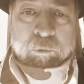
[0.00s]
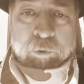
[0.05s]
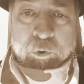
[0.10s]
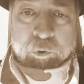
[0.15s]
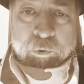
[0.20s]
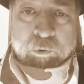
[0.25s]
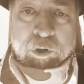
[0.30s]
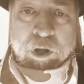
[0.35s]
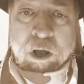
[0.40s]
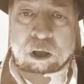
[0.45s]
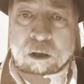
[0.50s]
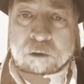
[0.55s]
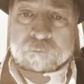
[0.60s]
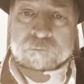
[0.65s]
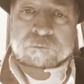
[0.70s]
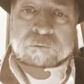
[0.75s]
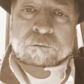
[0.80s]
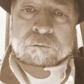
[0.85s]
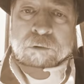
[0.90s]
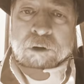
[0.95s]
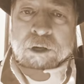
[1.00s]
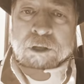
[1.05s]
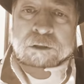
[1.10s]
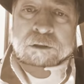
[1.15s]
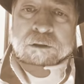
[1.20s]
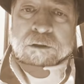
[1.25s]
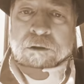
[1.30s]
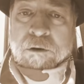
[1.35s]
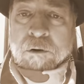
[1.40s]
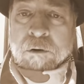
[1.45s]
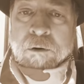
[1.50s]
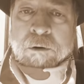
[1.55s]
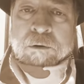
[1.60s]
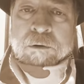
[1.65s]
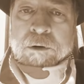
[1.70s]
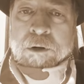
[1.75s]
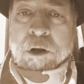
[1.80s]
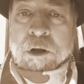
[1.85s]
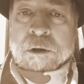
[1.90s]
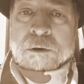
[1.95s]
Rudolph, with
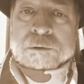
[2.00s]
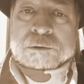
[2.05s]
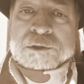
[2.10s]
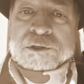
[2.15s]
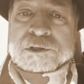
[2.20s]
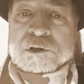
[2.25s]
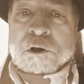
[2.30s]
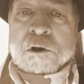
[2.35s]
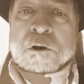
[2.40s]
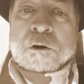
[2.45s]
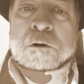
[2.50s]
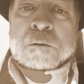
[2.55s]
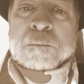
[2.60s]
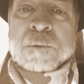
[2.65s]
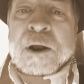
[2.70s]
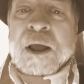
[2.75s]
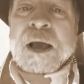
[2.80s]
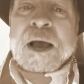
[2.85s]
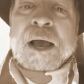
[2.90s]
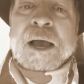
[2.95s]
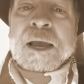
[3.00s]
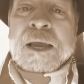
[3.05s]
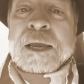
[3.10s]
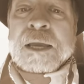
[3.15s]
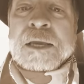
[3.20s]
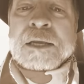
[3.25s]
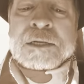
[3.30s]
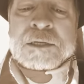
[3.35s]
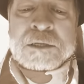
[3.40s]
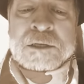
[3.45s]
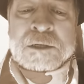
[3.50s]
your nose so bright,